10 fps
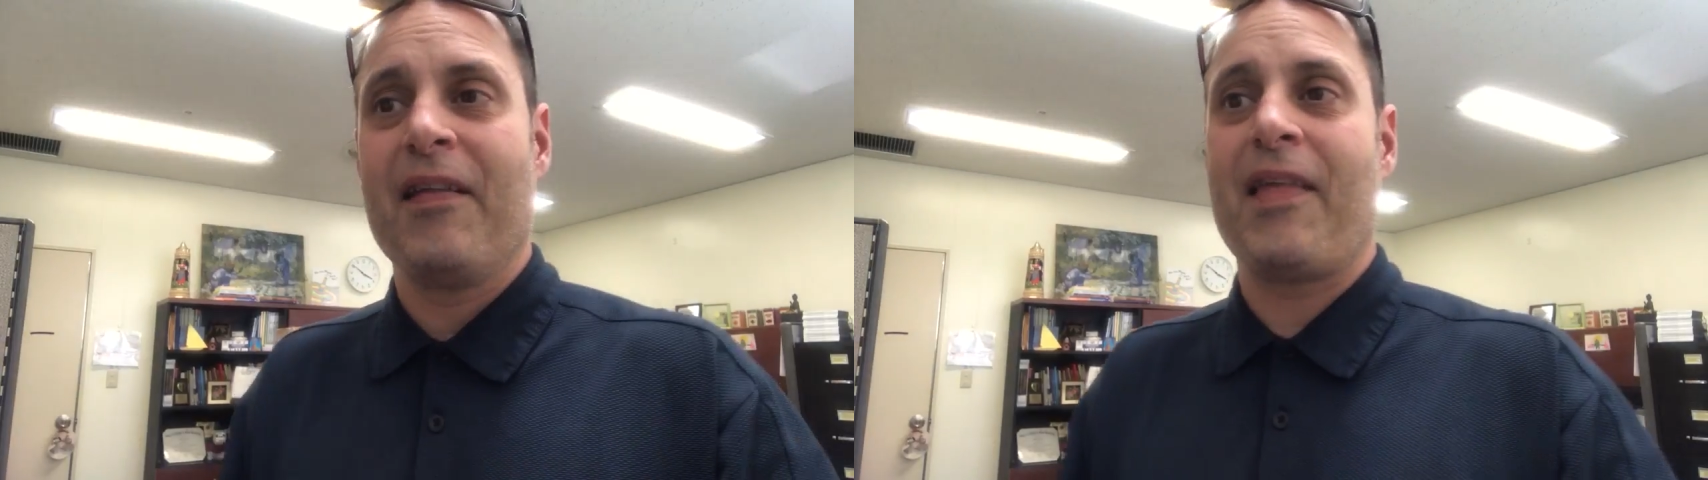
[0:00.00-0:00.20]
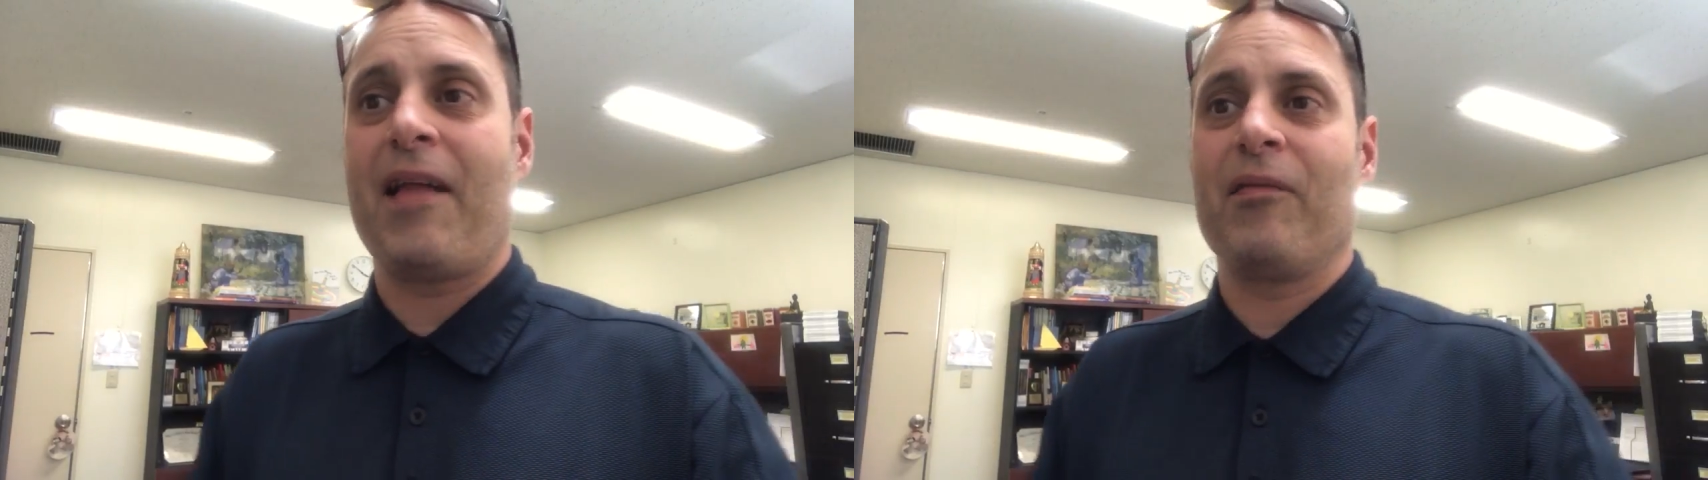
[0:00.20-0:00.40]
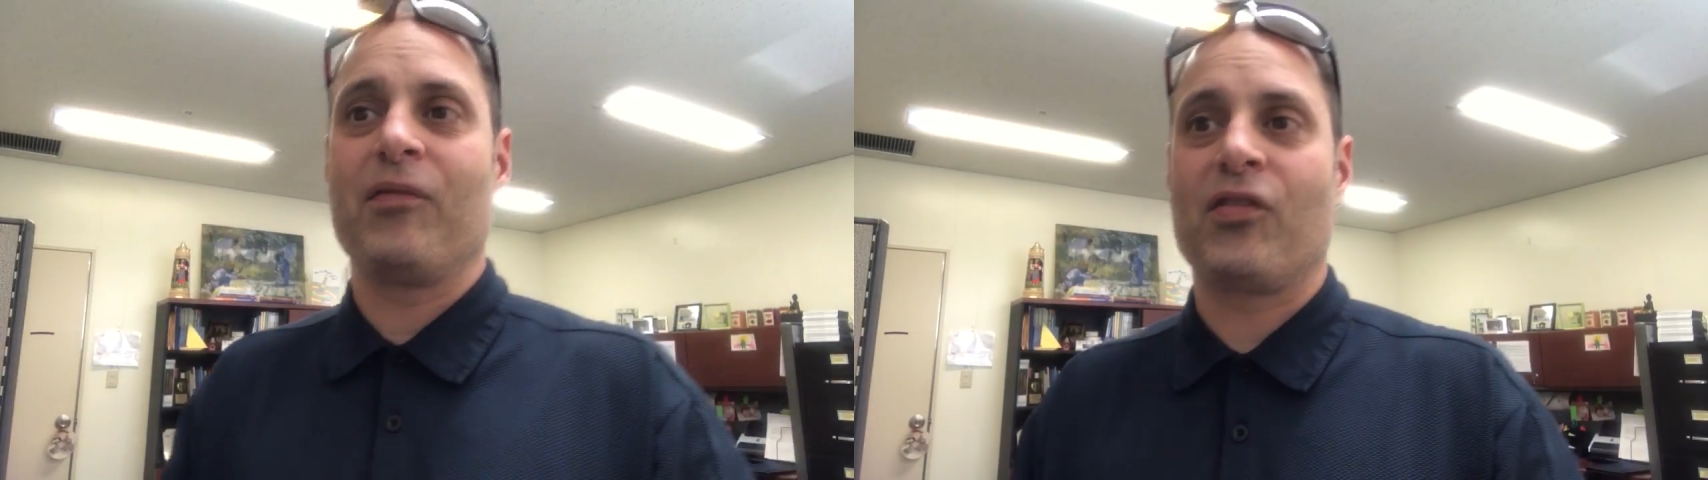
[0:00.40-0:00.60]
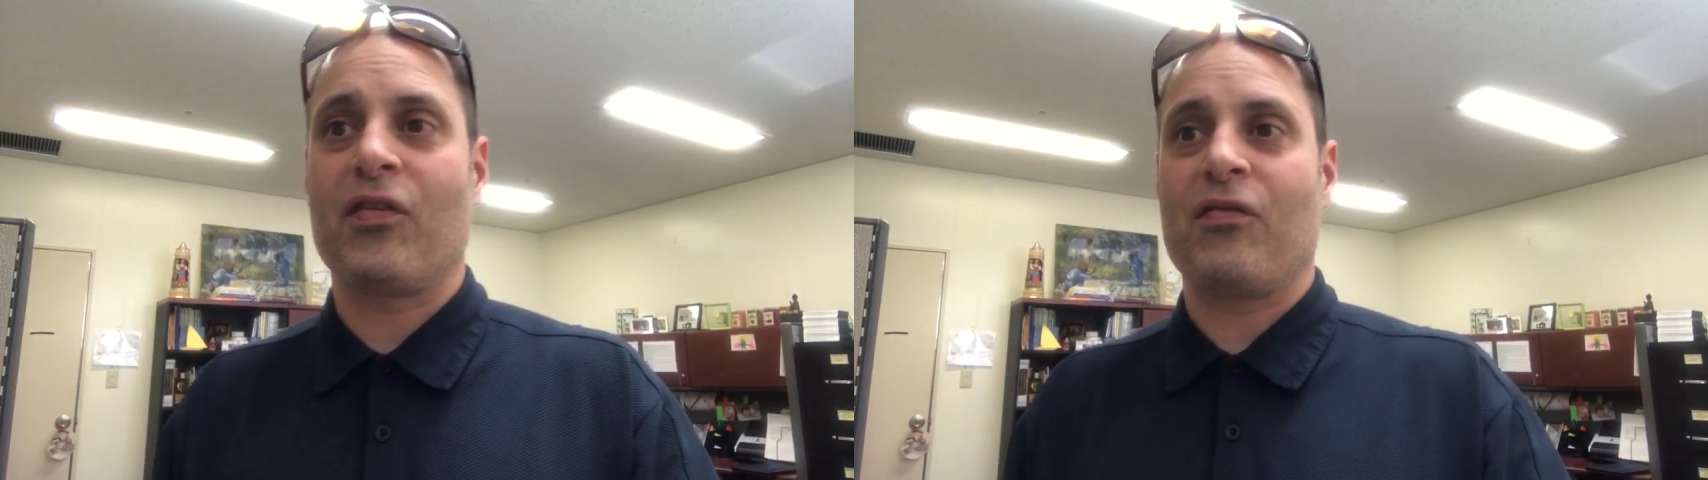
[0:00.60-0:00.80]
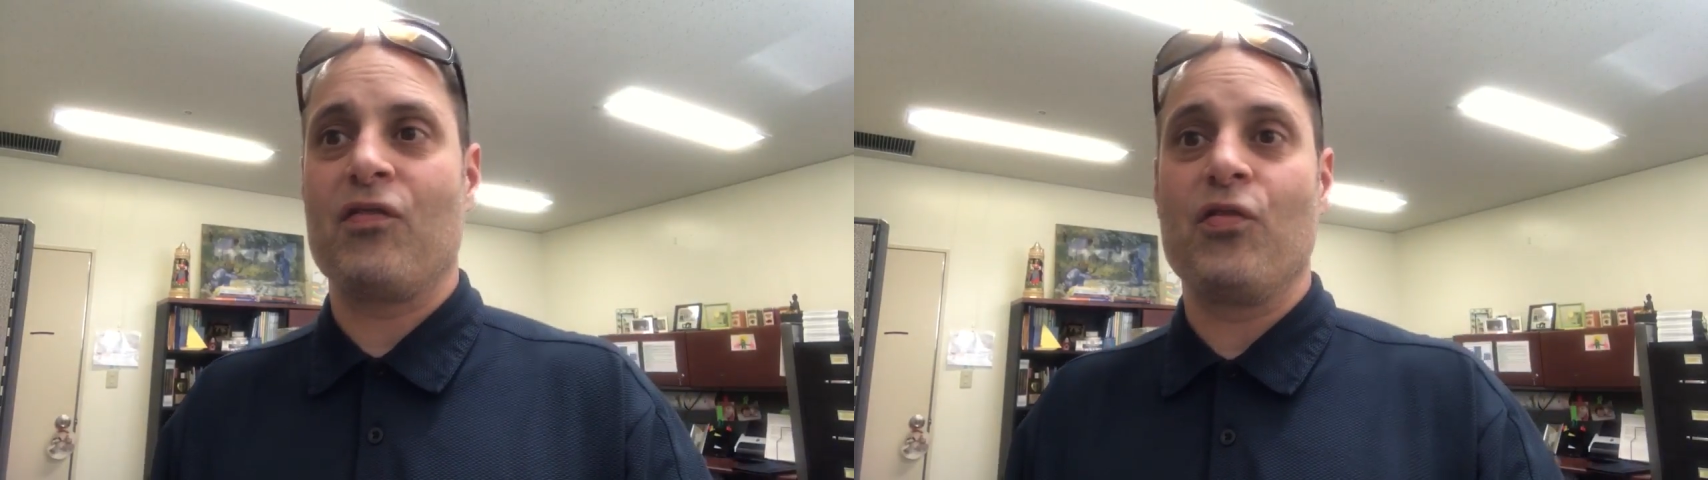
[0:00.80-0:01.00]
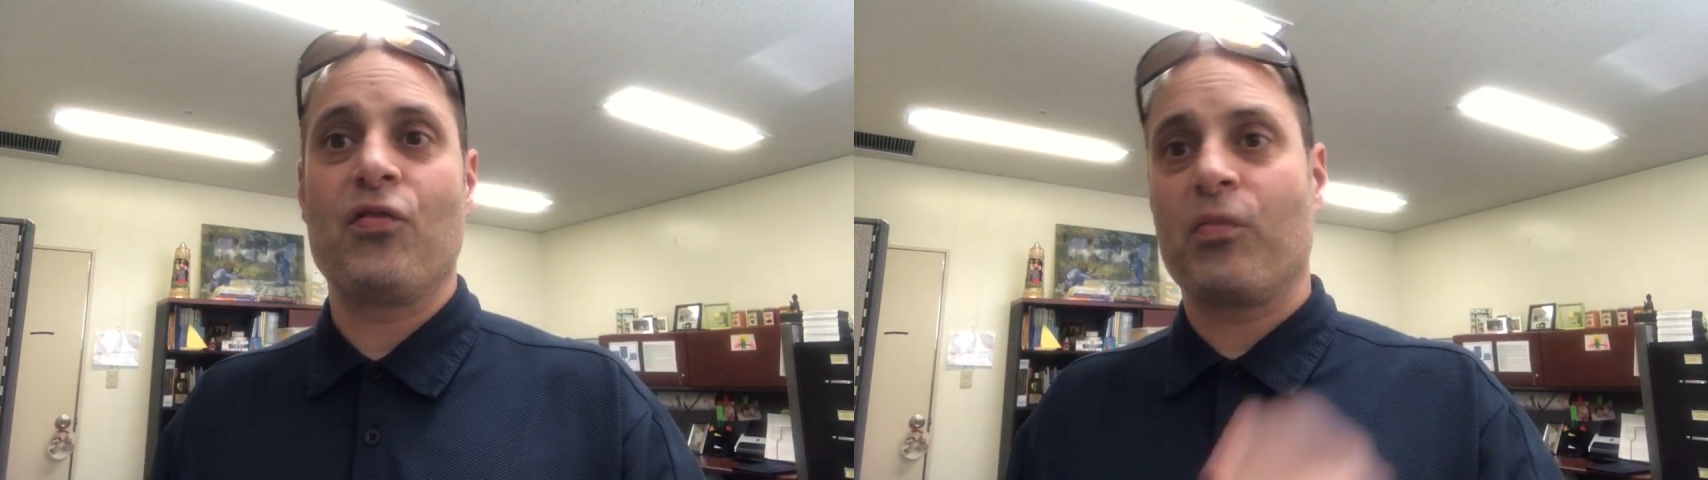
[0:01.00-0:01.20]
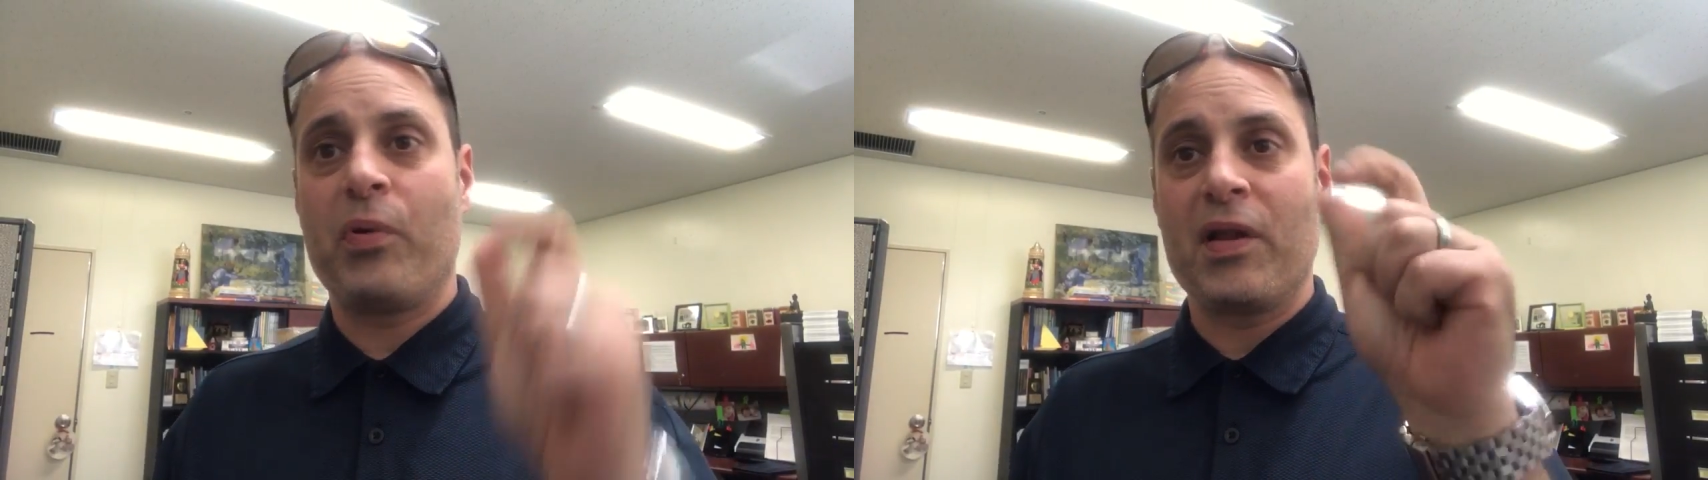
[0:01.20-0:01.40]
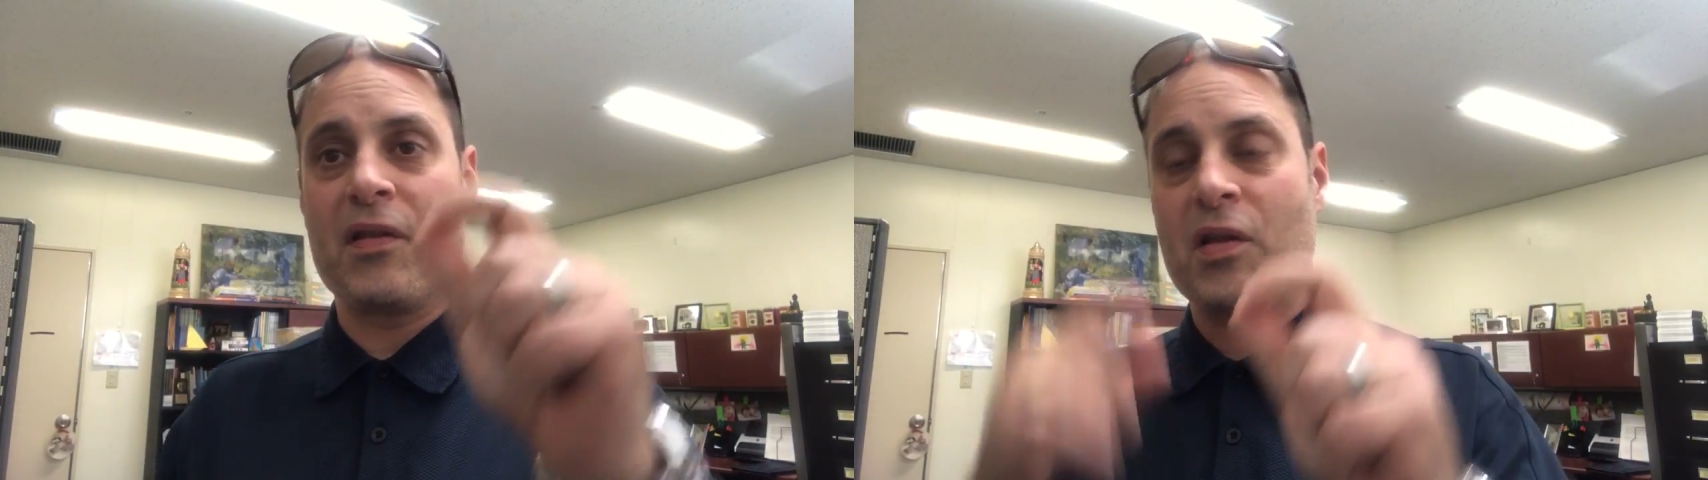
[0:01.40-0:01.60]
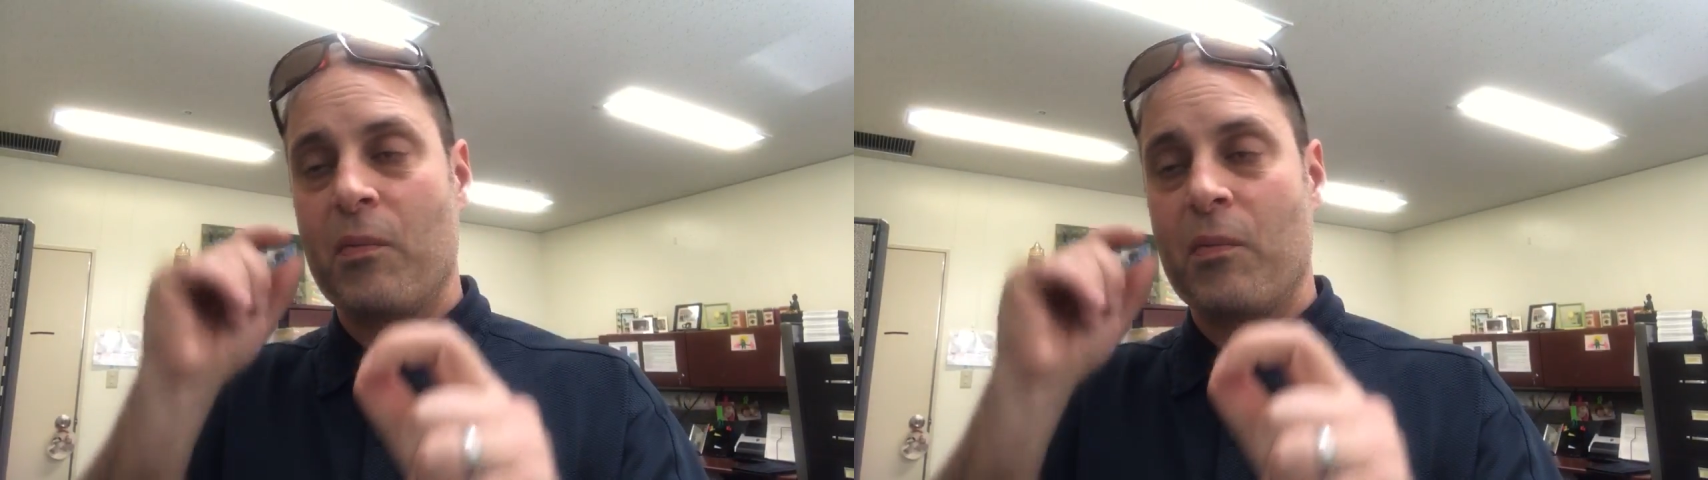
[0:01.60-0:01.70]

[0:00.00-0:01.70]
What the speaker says: that you just put in the